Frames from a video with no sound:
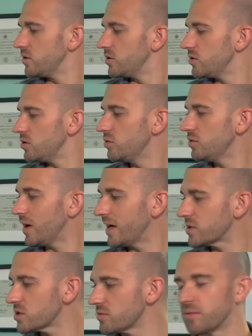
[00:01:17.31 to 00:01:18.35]
You
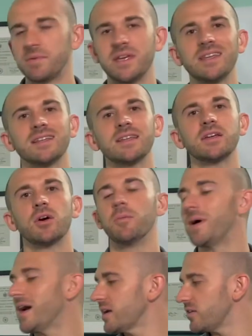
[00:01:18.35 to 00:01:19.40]
actually repeatedly go
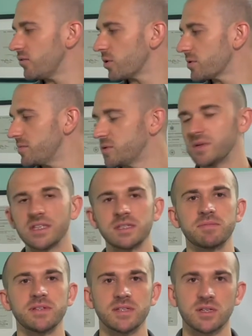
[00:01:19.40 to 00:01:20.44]
back and forth between these
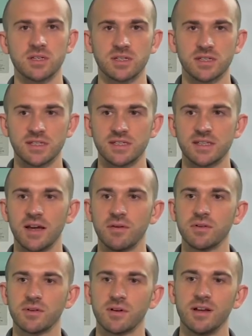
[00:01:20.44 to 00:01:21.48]
positions because now
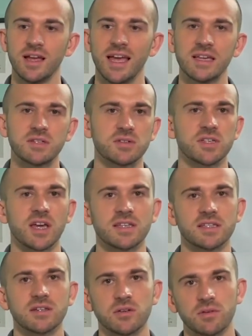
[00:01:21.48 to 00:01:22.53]
you're
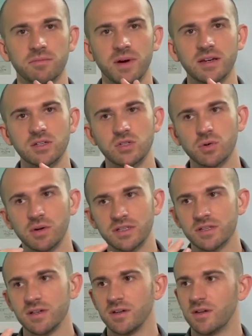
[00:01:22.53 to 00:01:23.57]
exercising your body's joints